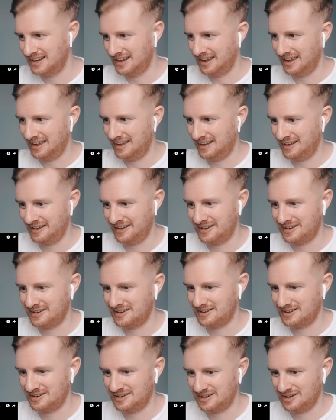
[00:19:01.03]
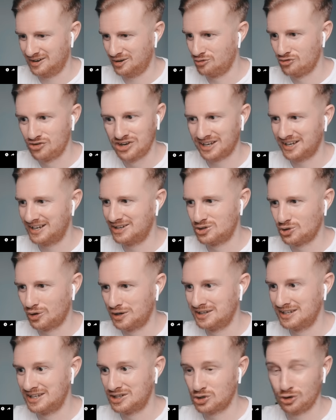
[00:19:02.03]
Really
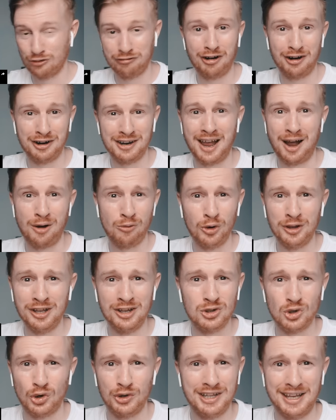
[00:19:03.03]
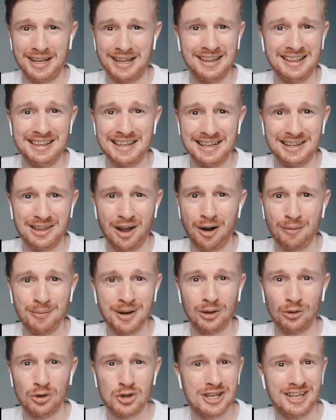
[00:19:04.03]
enjoying these so far. Yeah, I want to join the Indian Army.
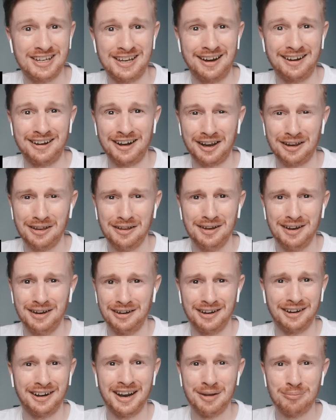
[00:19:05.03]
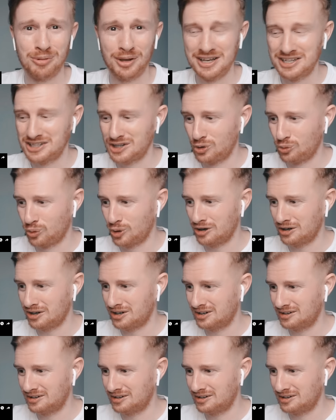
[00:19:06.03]
It looks like a great place to work.